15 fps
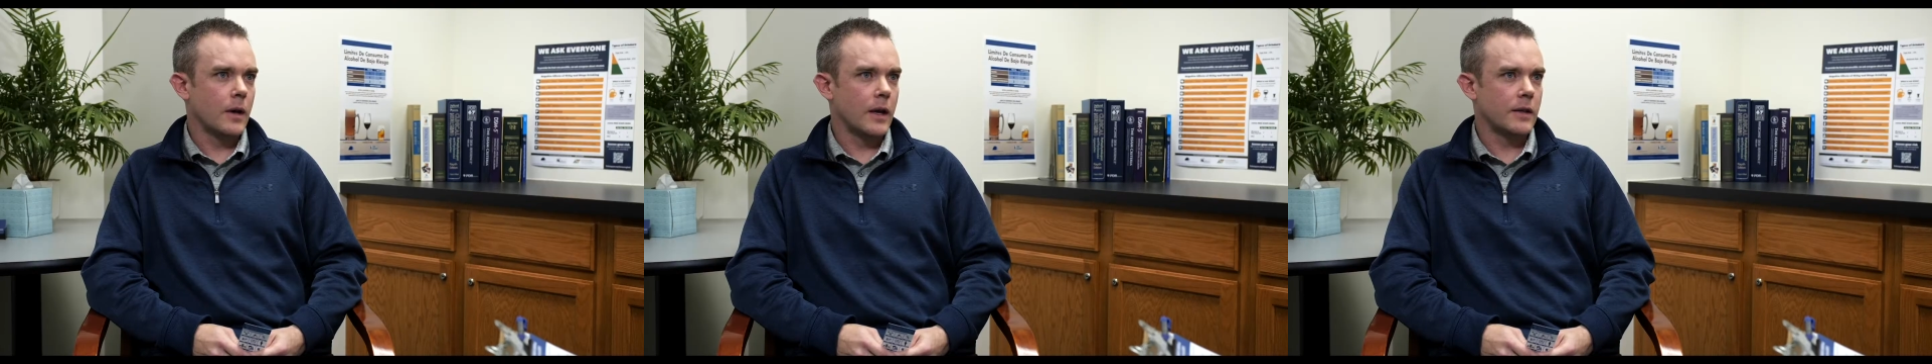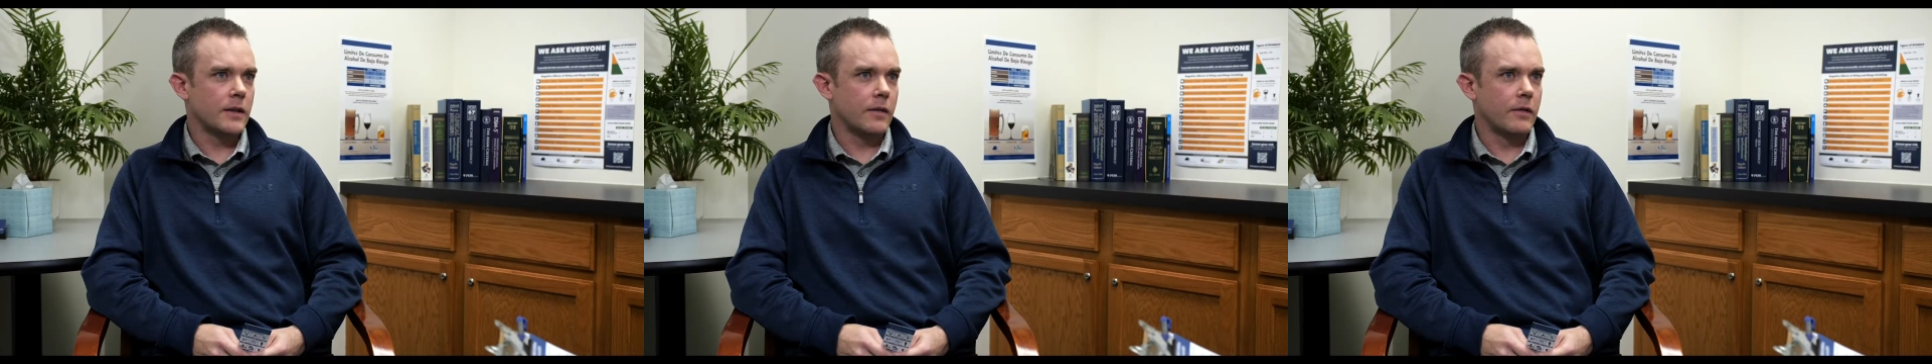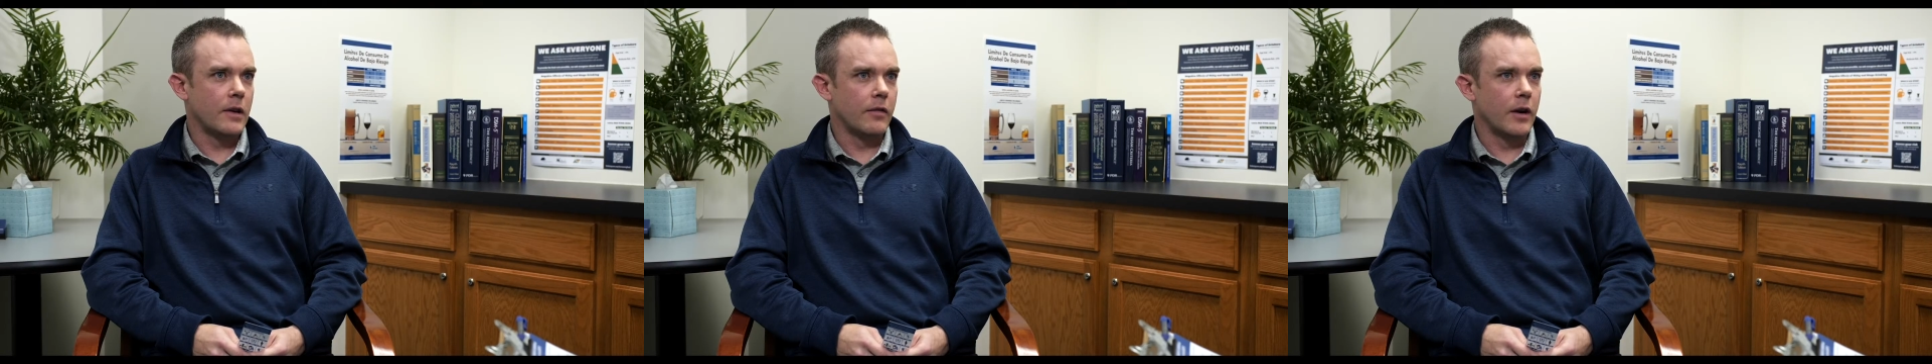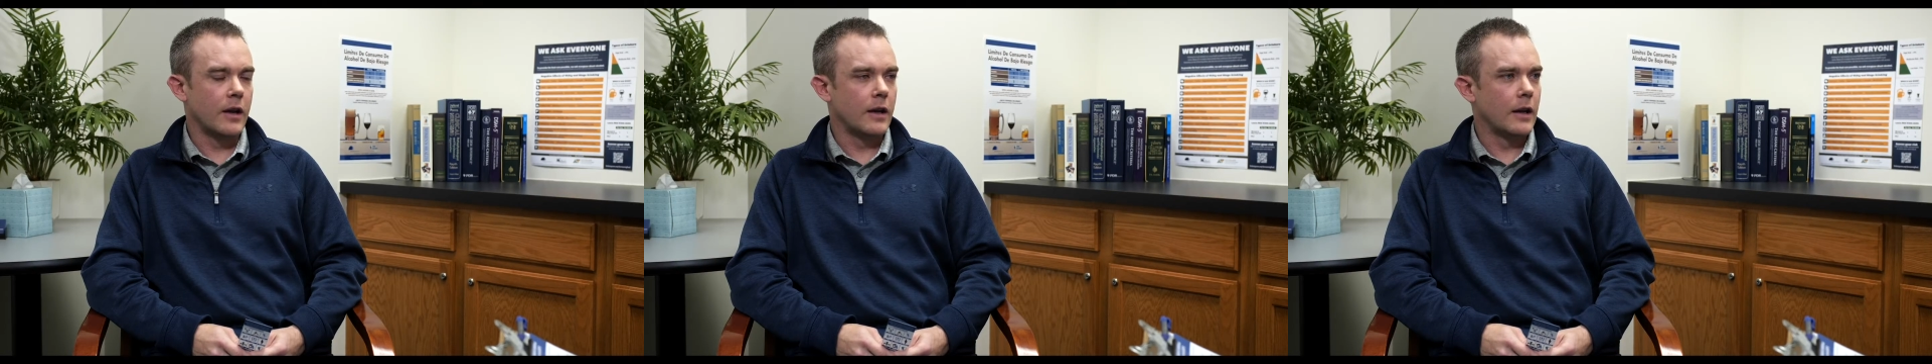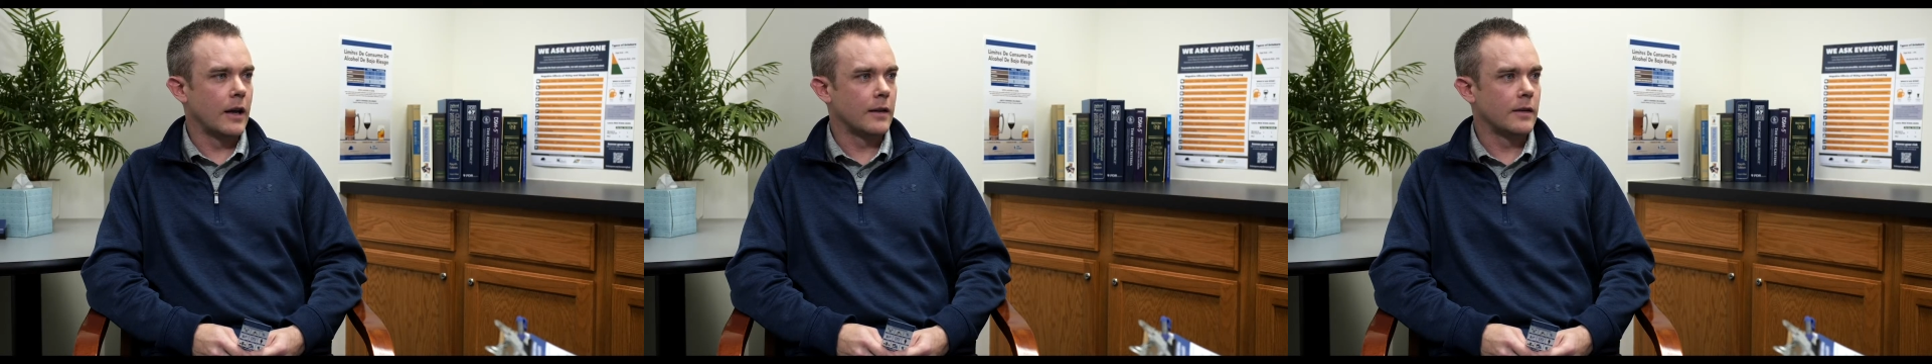I guess I've never
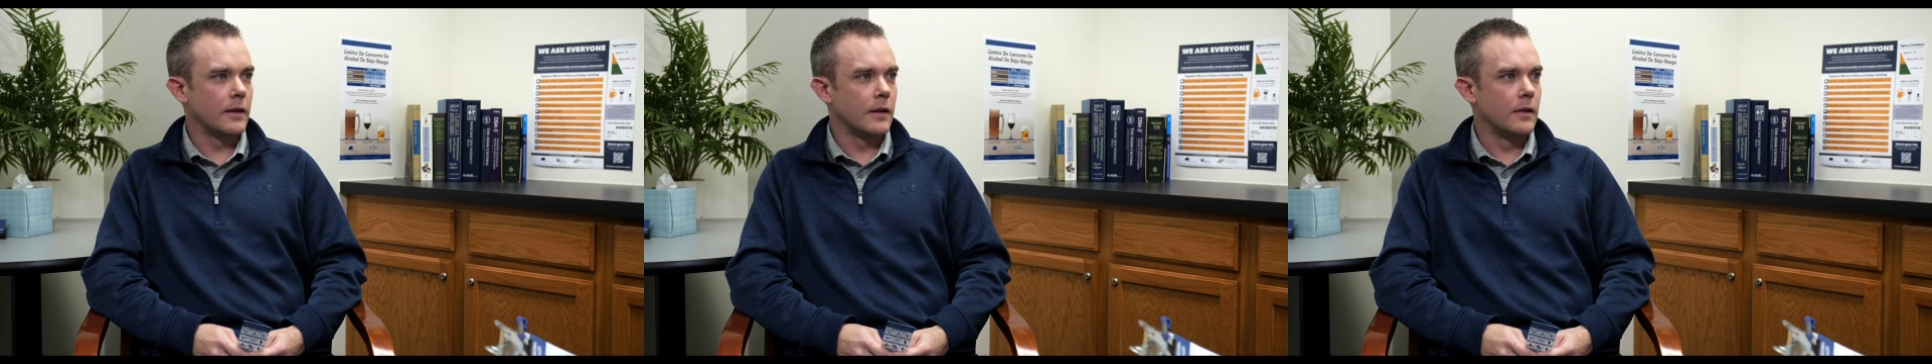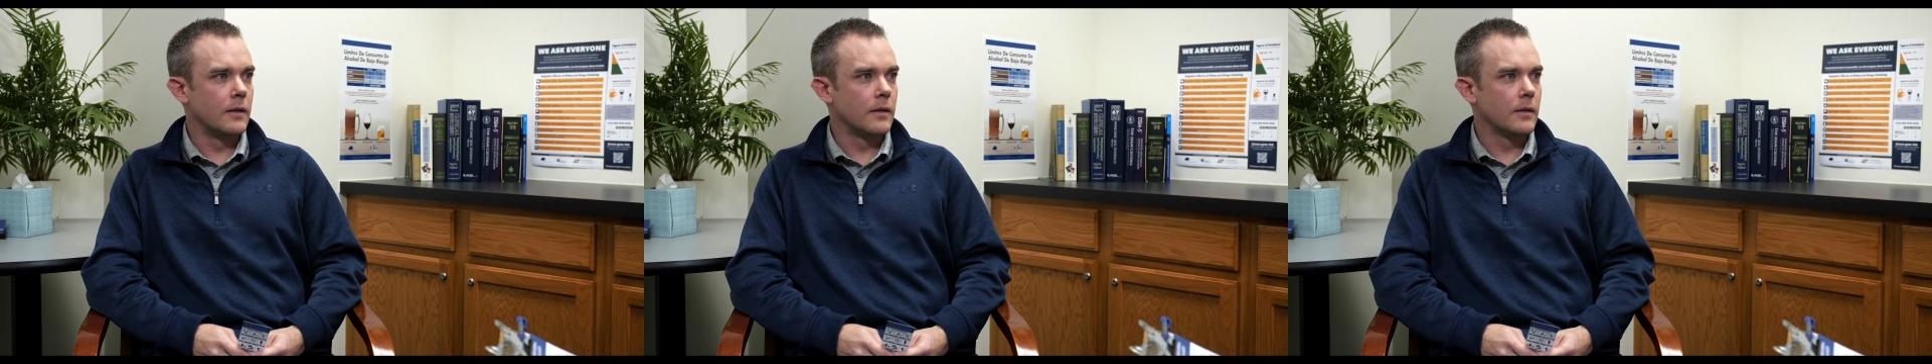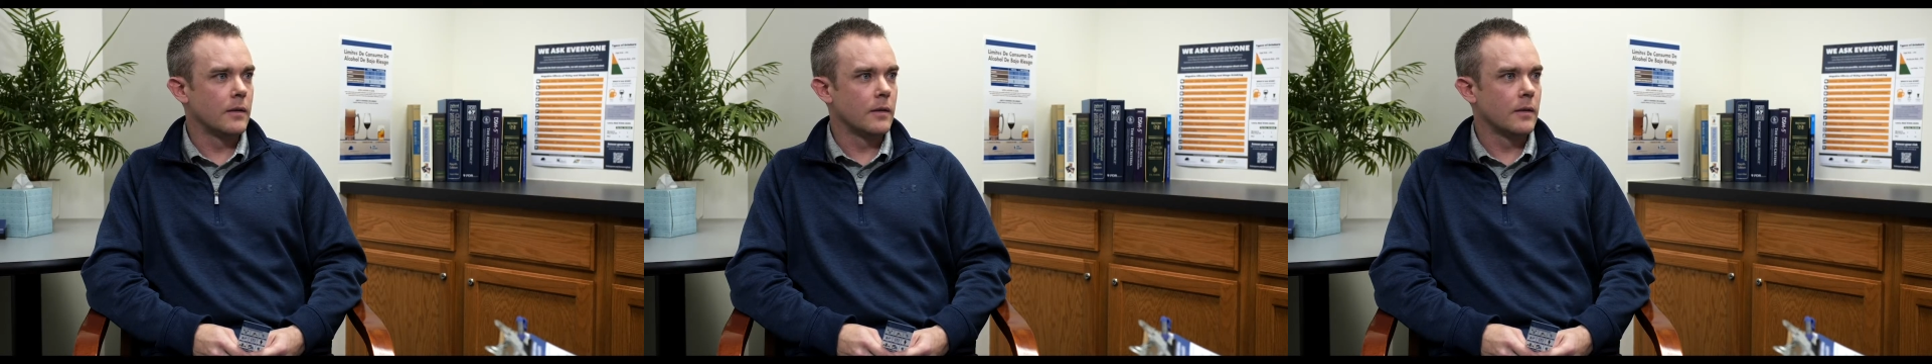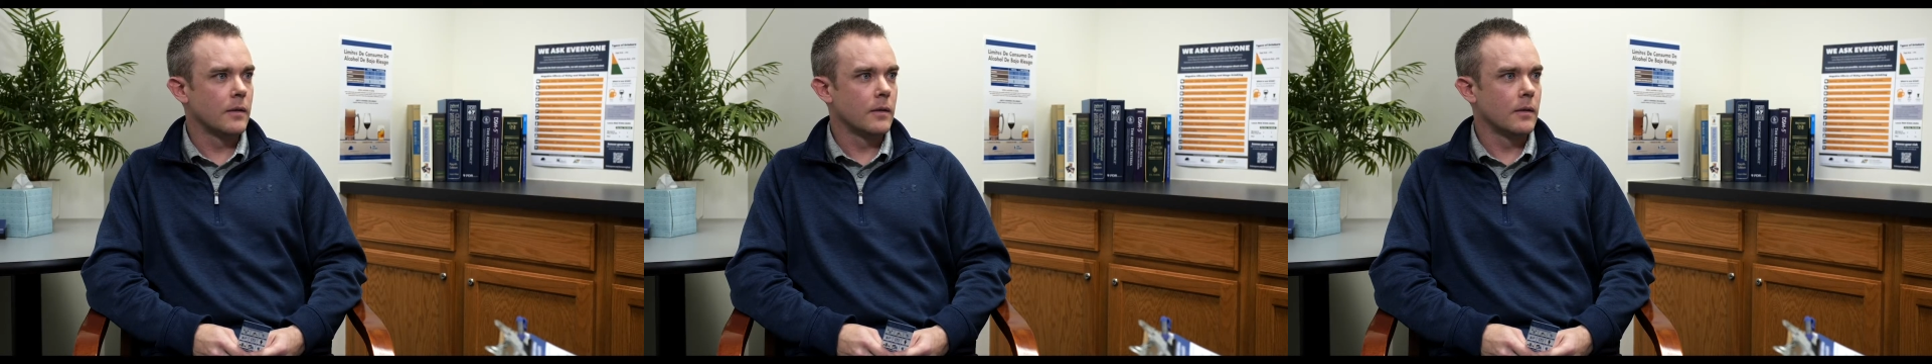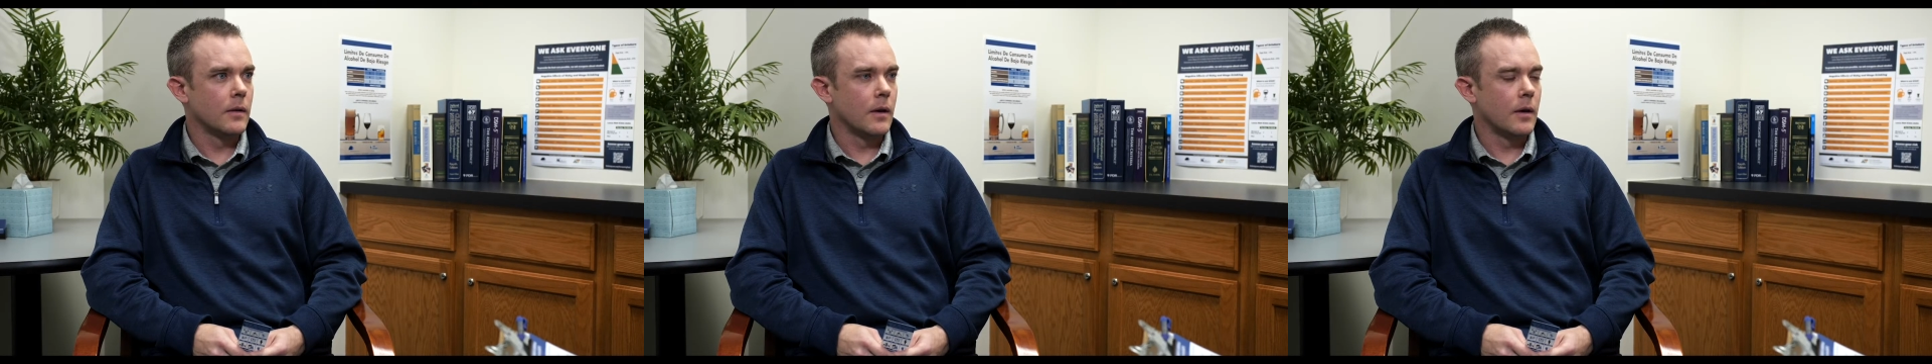connected
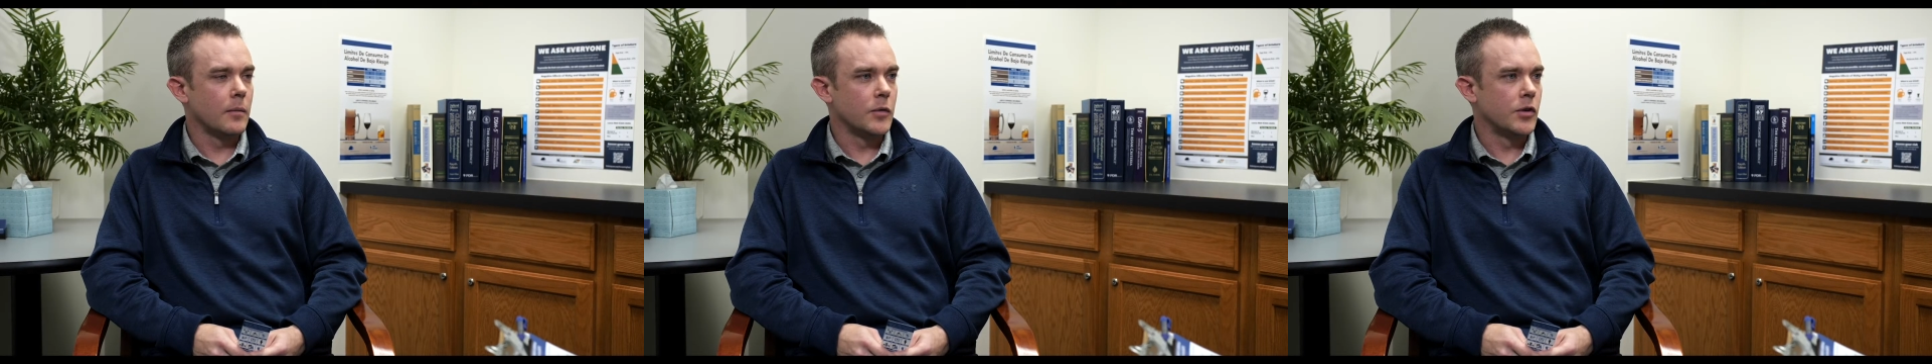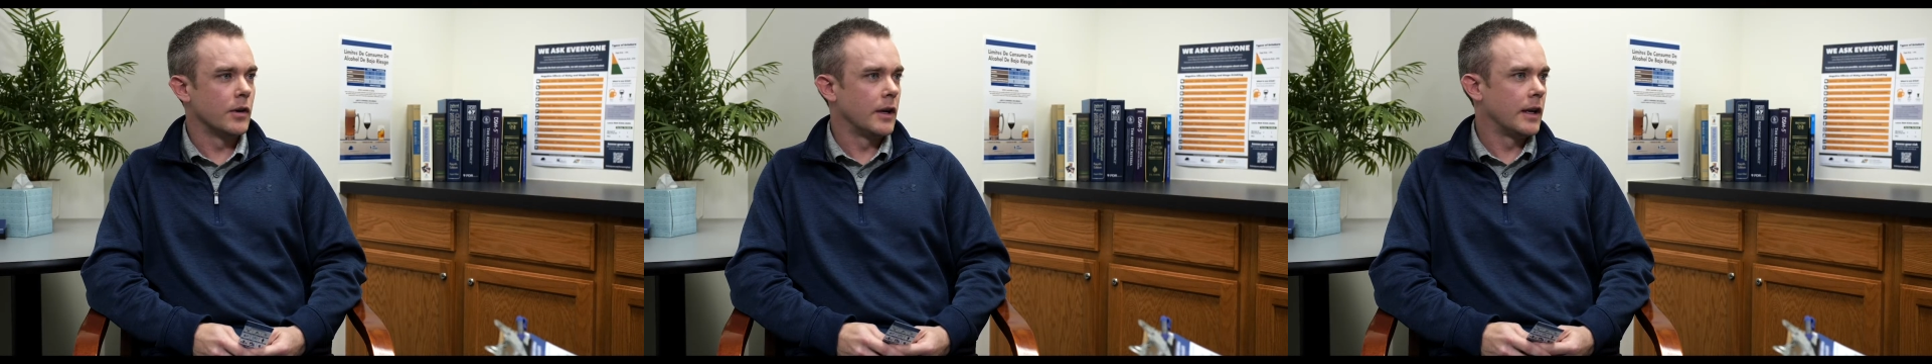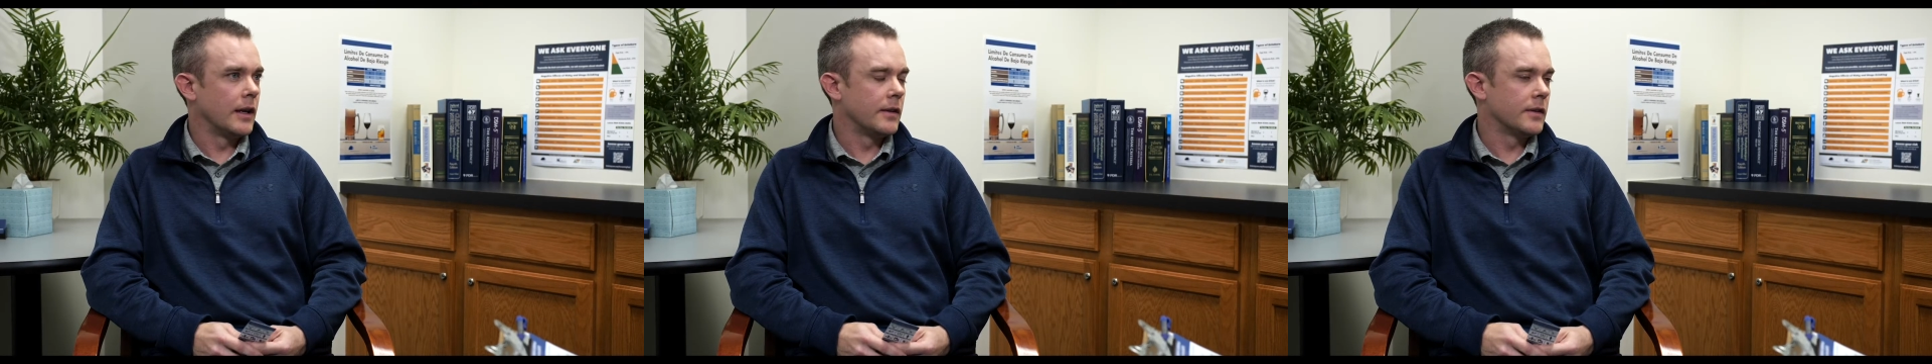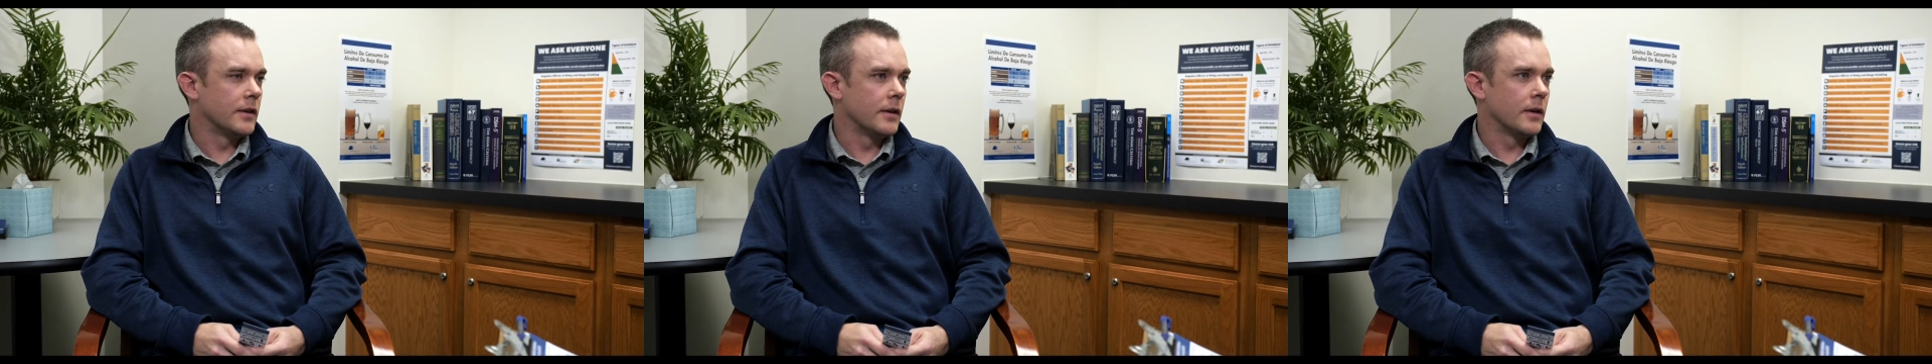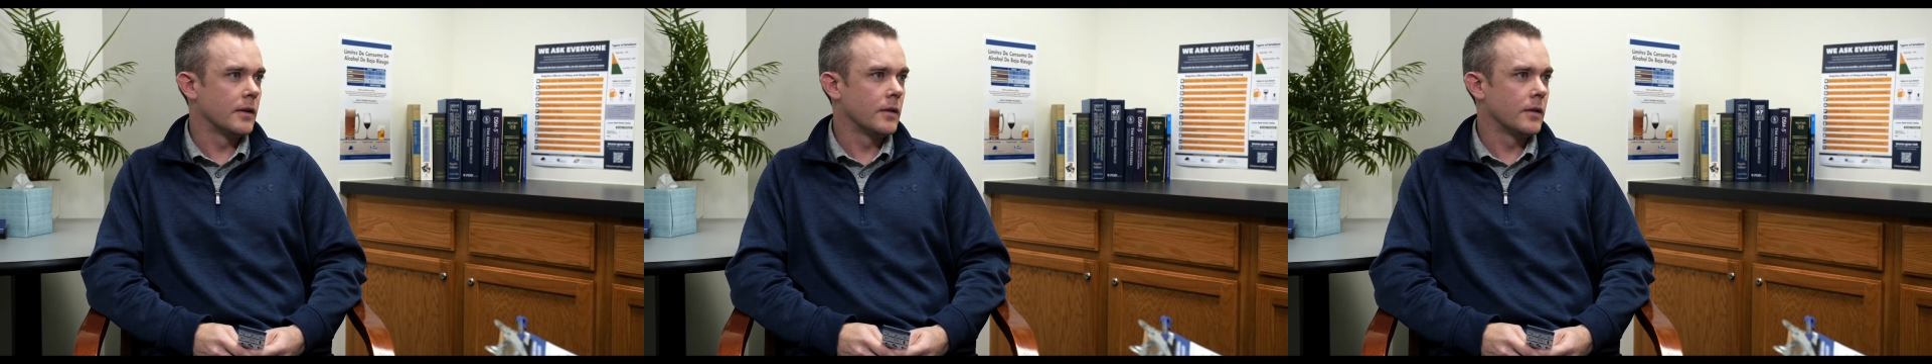drinking to